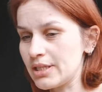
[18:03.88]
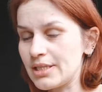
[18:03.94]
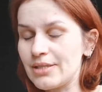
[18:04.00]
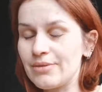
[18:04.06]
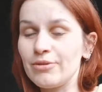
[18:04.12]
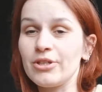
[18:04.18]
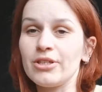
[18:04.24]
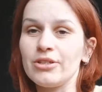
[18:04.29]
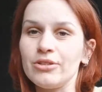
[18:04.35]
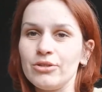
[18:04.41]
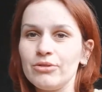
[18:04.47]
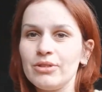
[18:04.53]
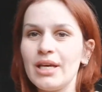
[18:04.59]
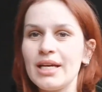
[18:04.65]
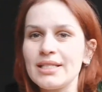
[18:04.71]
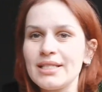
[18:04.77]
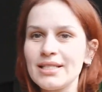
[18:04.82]
us, you can do
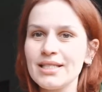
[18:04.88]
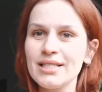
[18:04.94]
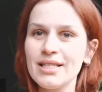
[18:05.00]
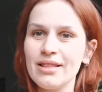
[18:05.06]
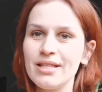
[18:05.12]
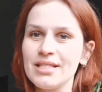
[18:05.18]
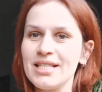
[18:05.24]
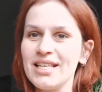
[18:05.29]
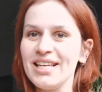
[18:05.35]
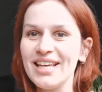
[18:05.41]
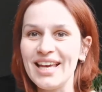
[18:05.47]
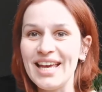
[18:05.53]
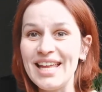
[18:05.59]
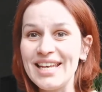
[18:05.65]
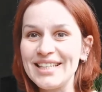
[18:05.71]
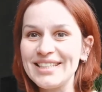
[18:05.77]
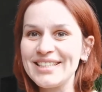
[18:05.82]
this
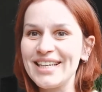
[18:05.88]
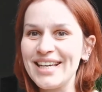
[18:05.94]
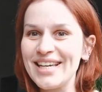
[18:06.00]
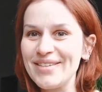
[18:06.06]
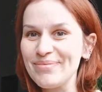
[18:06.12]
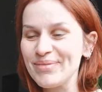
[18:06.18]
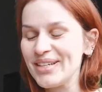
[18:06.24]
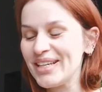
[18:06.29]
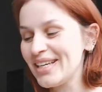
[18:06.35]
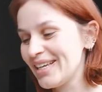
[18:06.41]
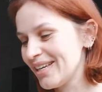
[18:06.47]
anytime.